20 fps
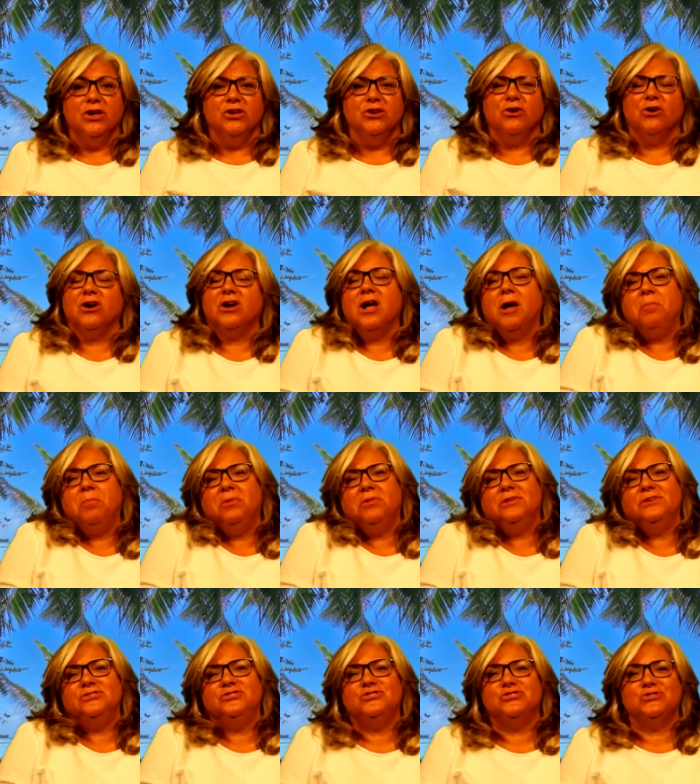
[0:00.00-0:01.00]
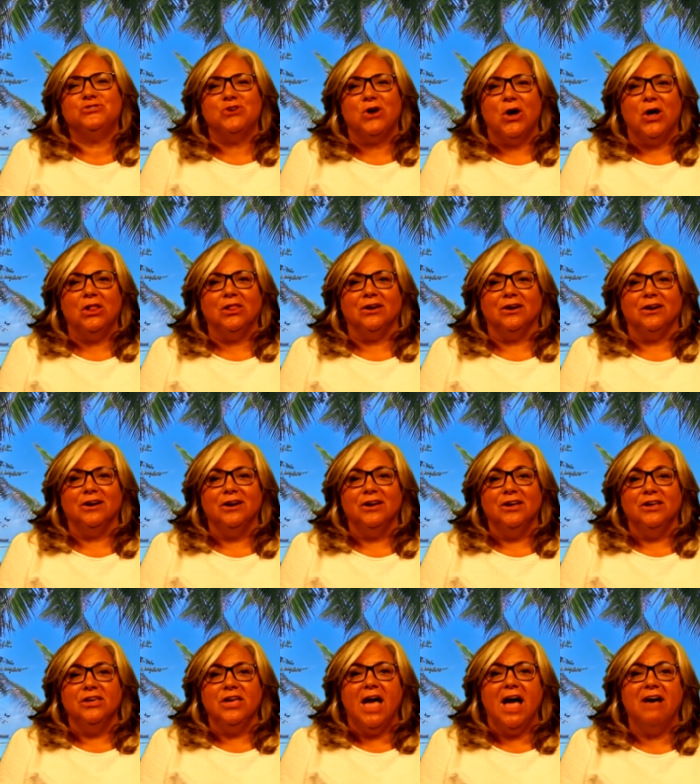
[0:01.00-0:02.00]
You're a couple inches taller.
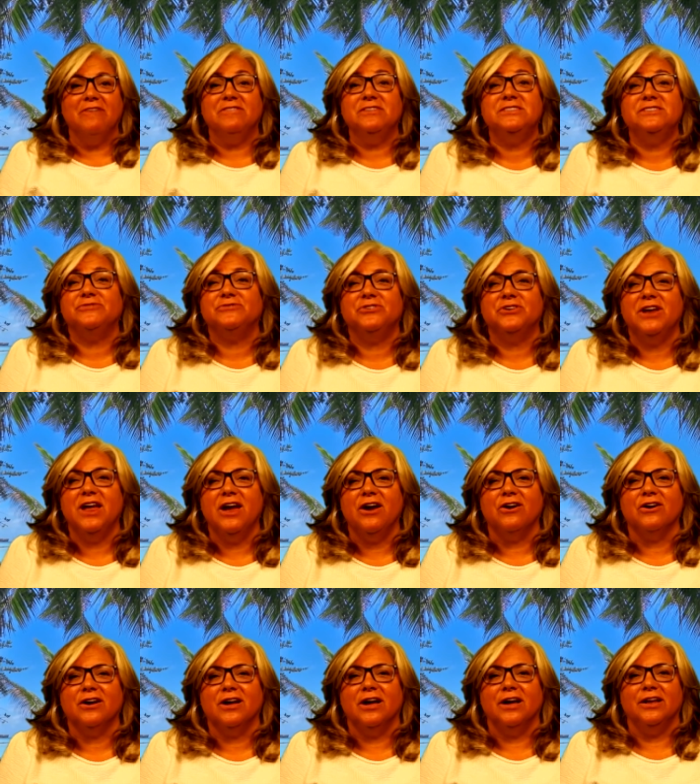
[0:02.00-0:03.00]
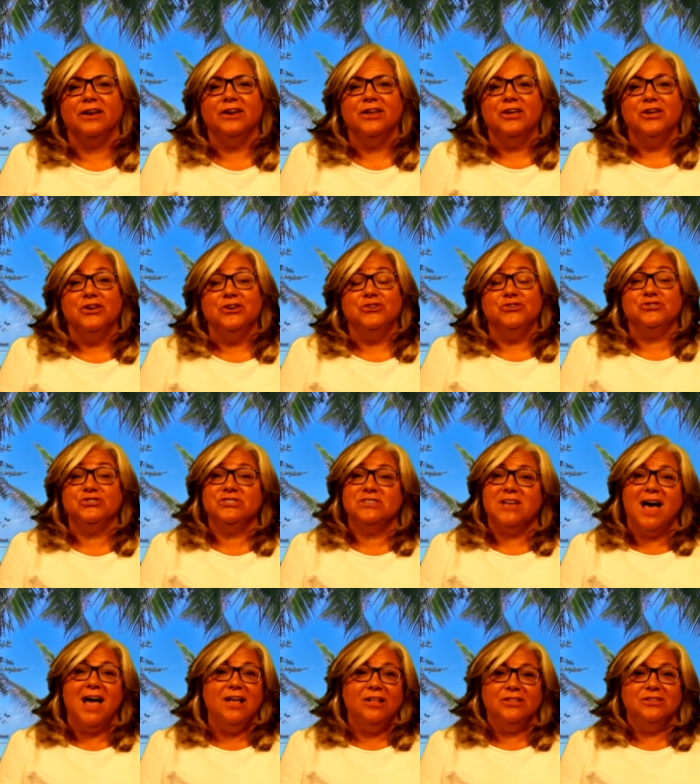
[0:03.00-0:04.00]
You have a different haircut. Your
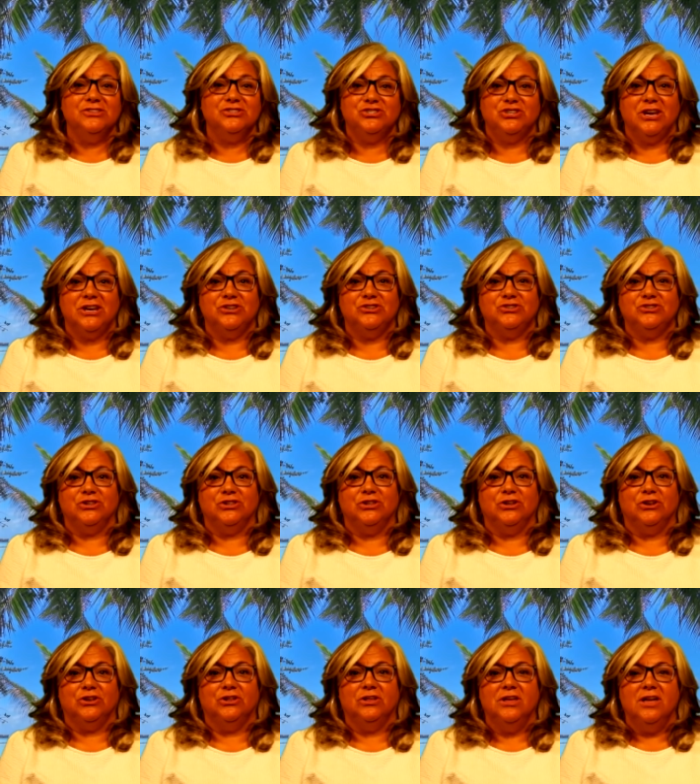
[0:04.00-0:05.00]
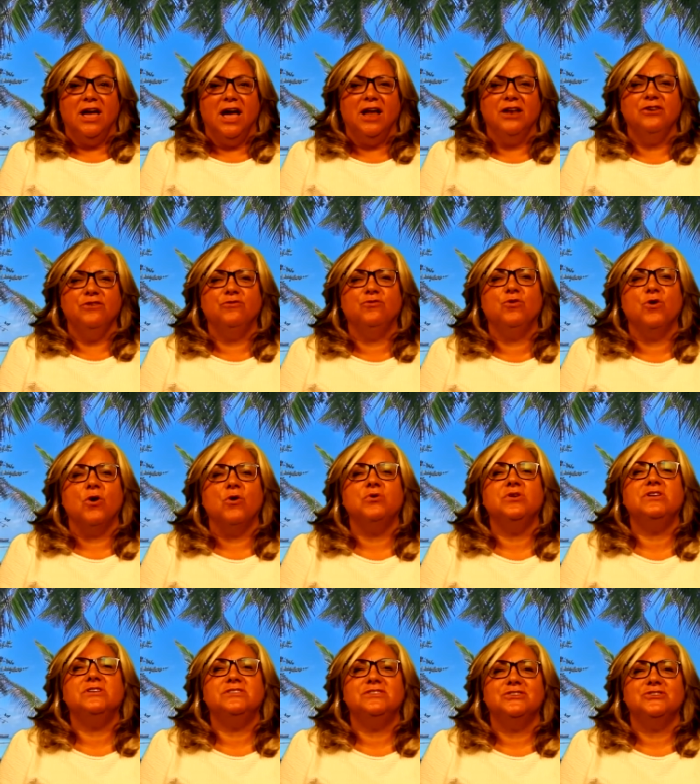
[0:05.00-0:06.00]
style has changed a little, and you've
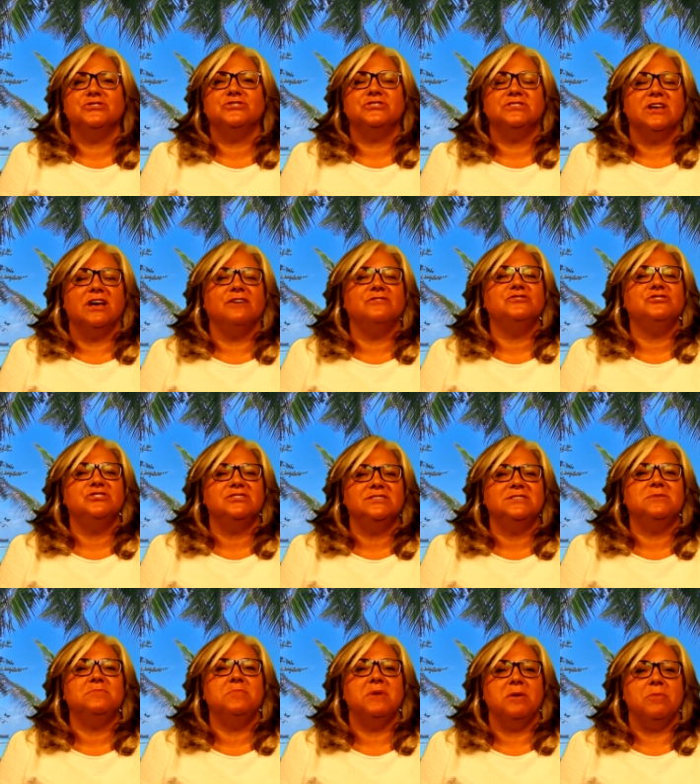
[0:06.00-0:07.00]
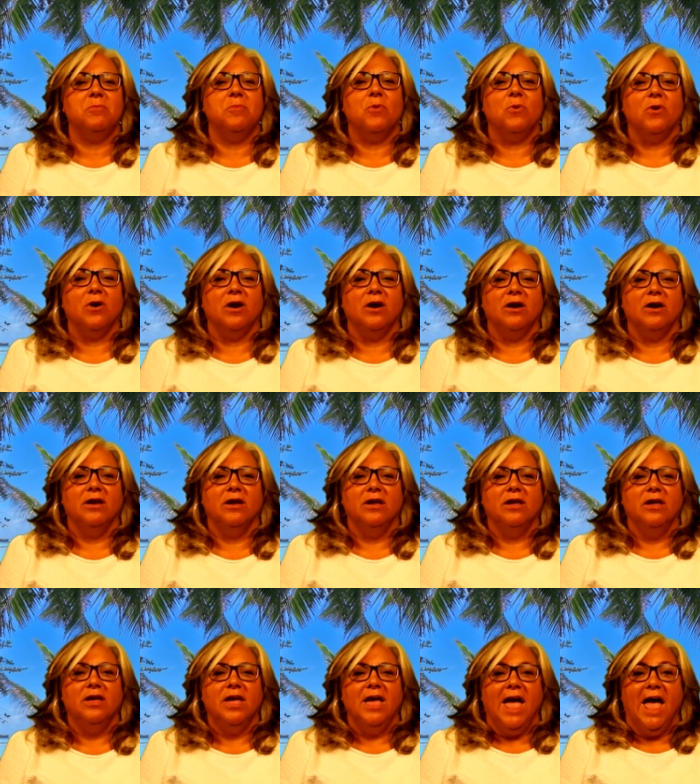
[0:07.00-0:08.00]
grown into yourself just a bit more.
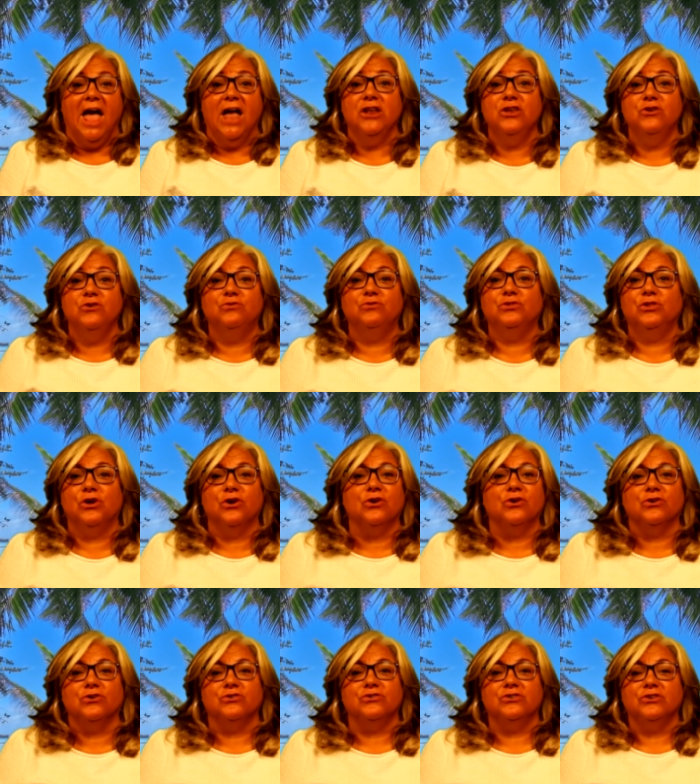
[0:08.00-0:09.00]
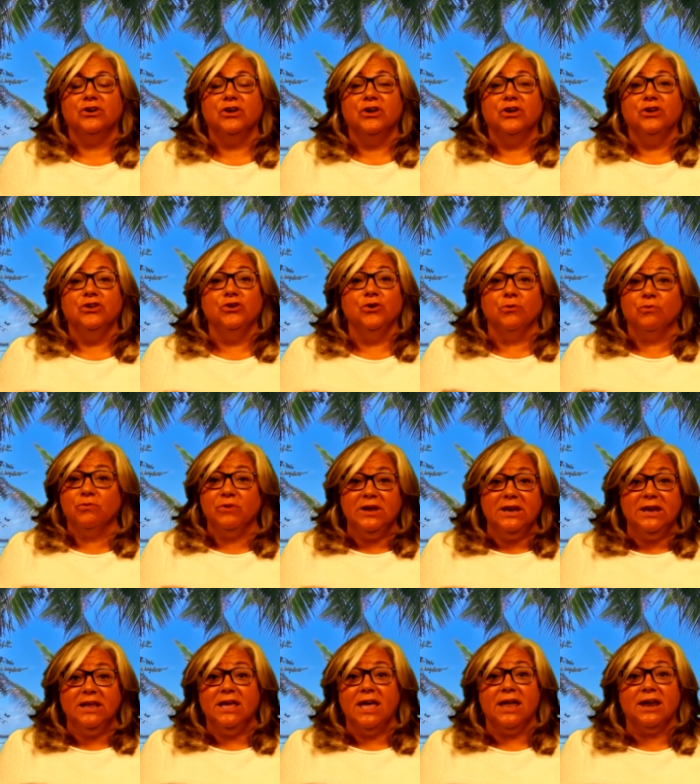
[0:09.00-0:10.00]
And you've learned. You're
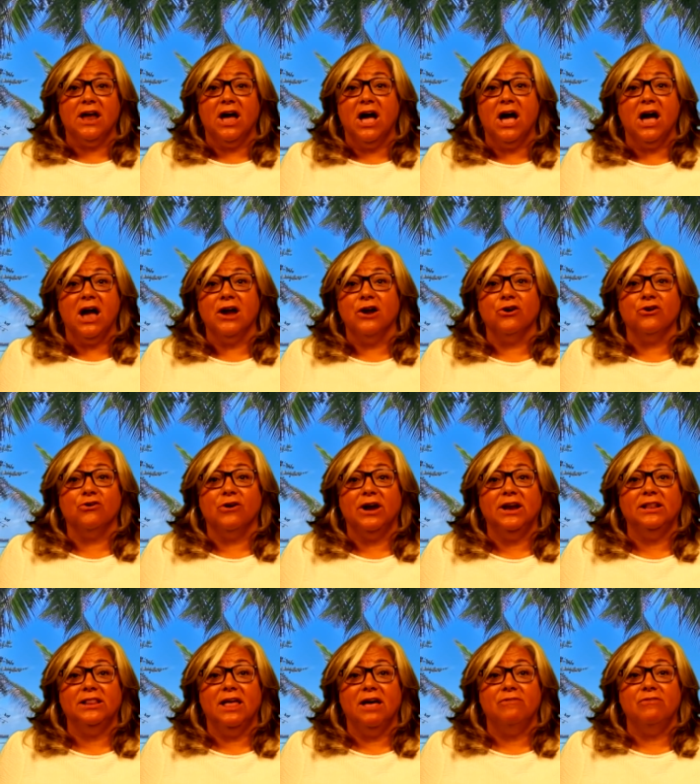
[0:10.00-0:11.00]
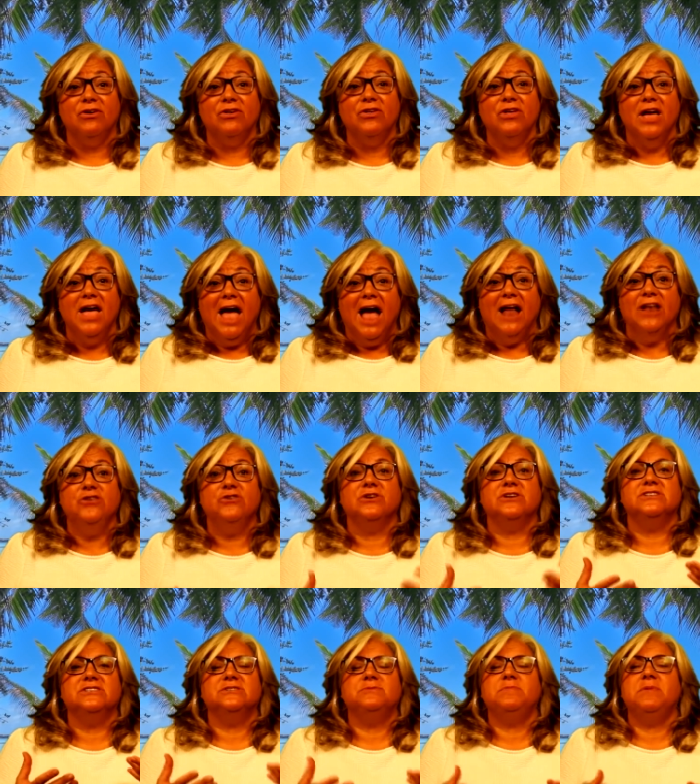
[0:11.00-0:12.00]
reading at a higher grade level, and you
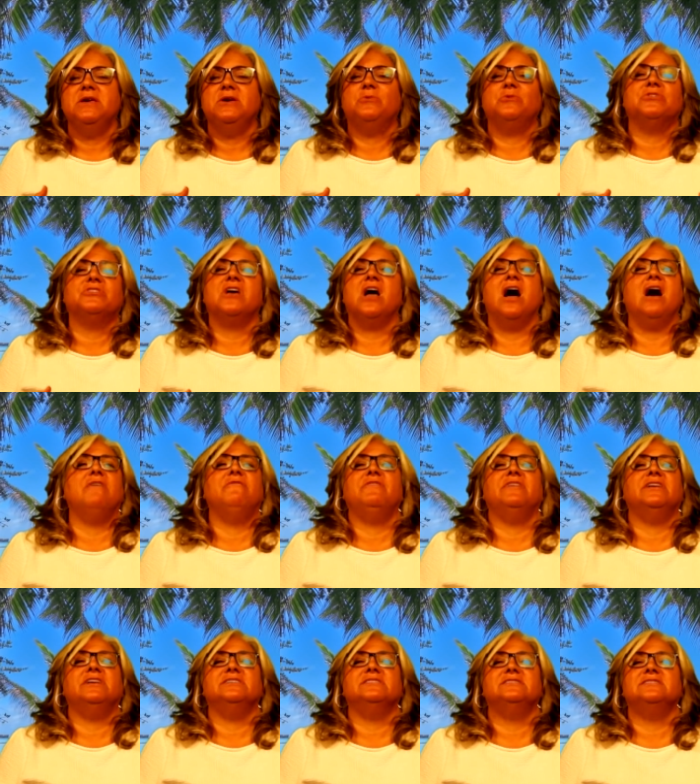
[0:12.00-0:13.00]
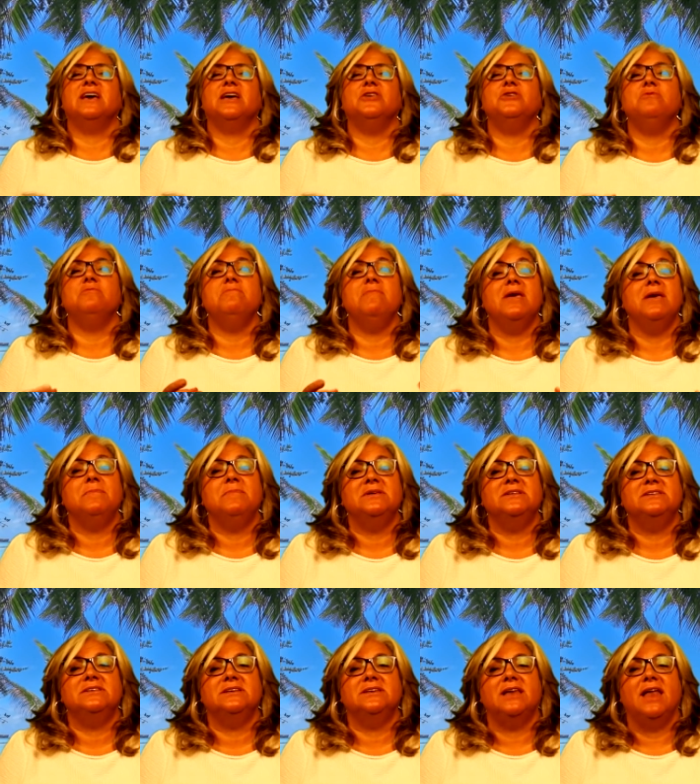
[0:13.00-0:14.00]
can speak with confidence that you
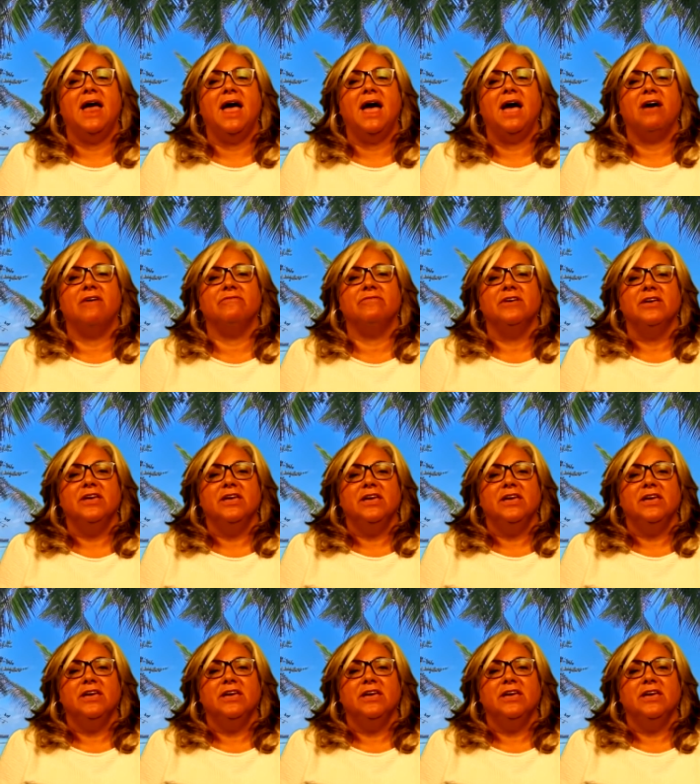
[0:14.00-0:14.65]
maybe didn't have